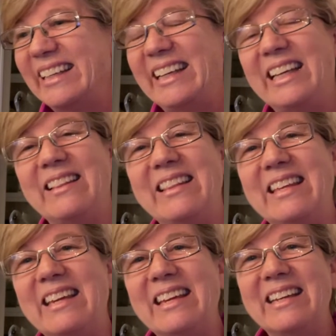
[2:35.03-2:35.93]
in
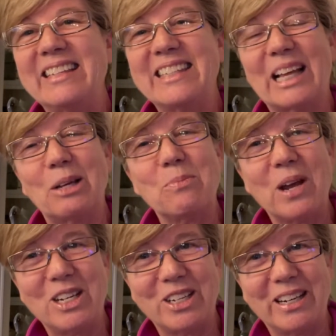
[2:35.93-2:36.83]
the
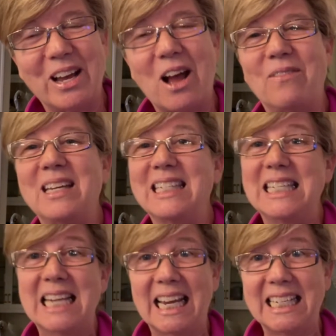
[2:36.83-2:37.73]
celebration of his
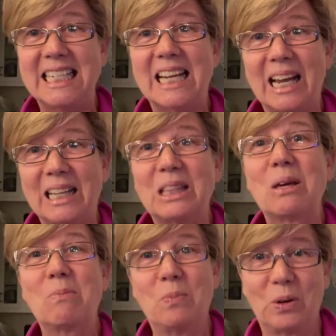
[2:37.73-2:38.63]
99th
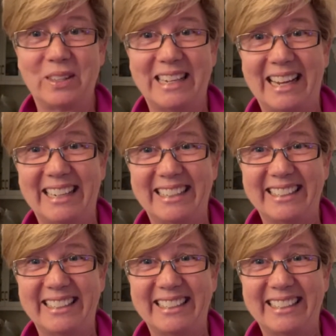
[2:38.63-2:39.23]
birthday.